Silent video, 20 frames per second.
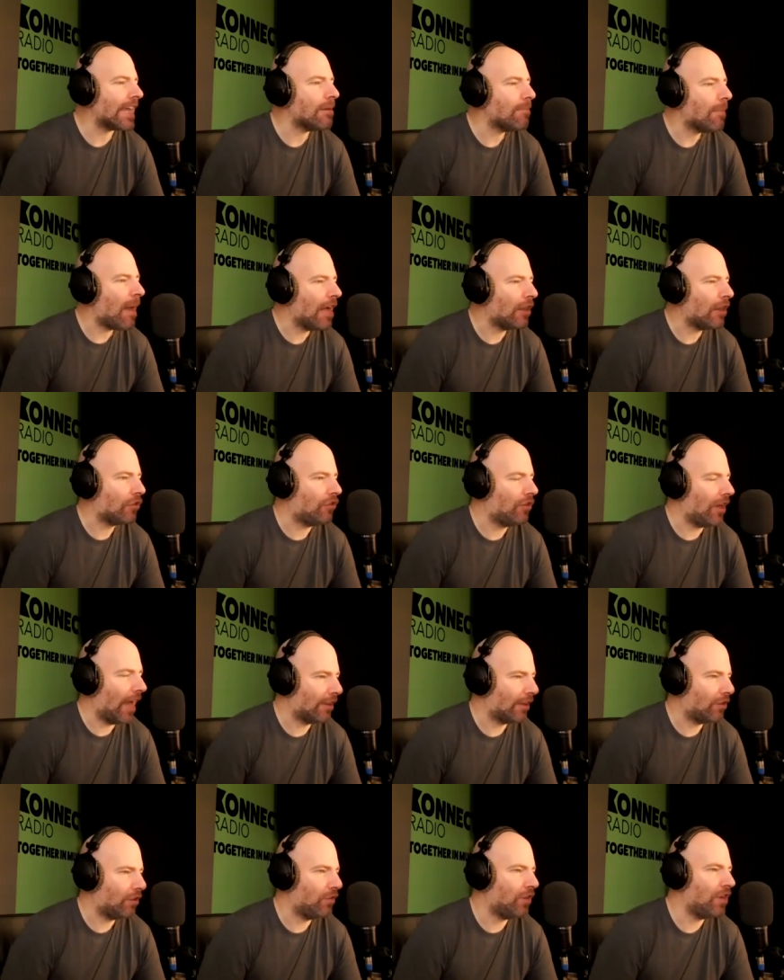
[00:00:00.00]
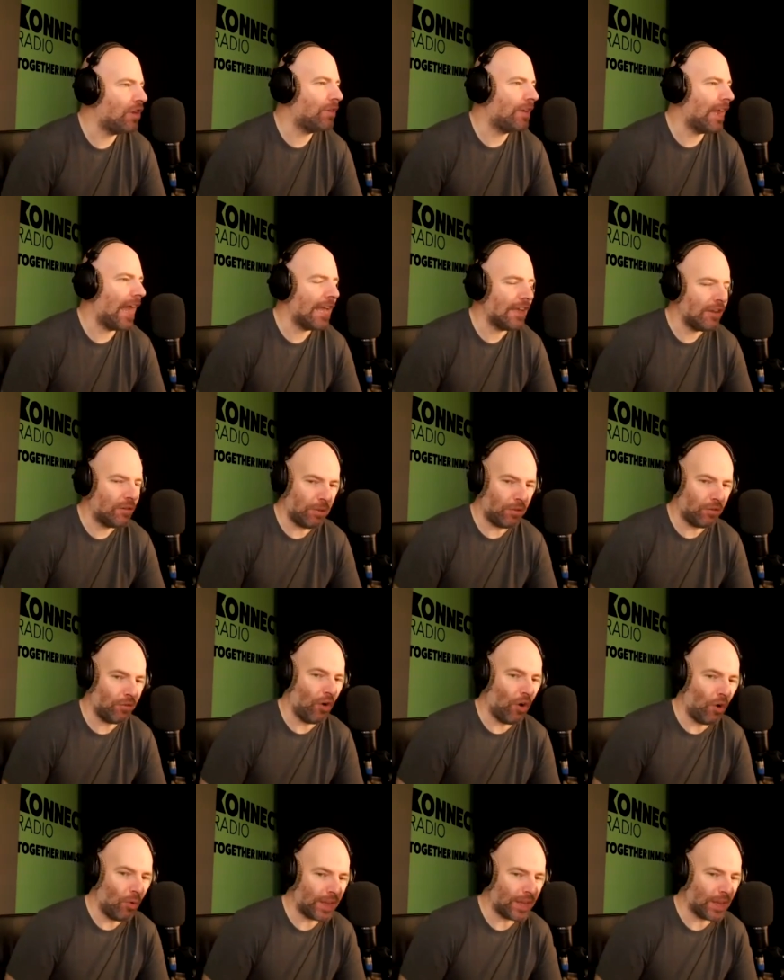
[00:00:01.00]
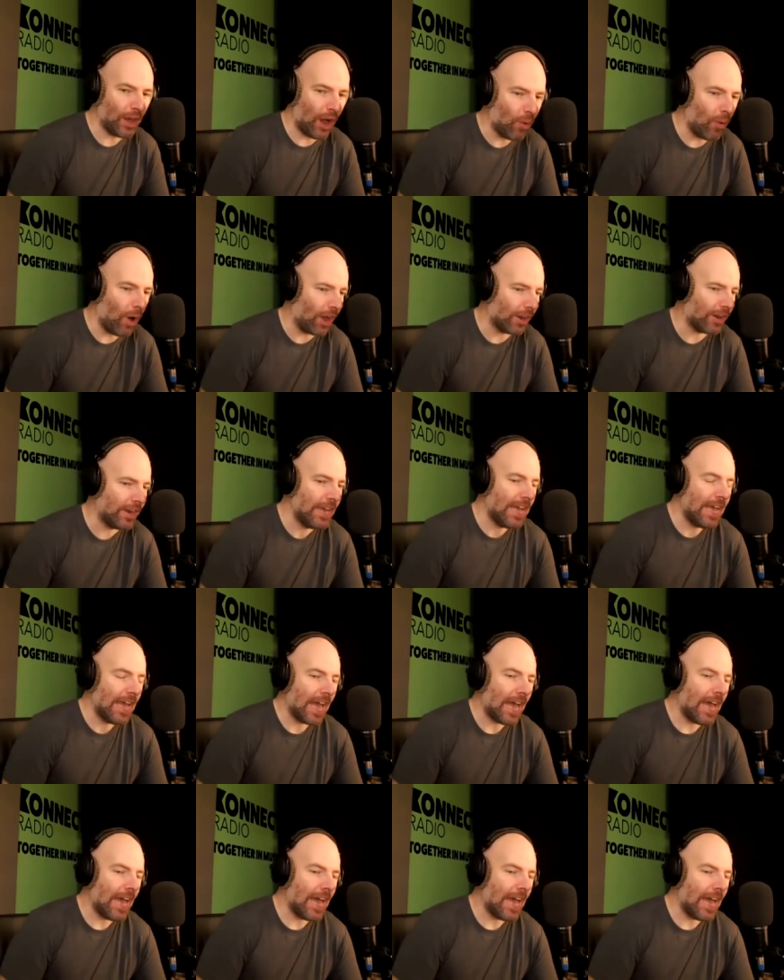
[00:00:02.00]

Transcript: email chat a few days before we go on.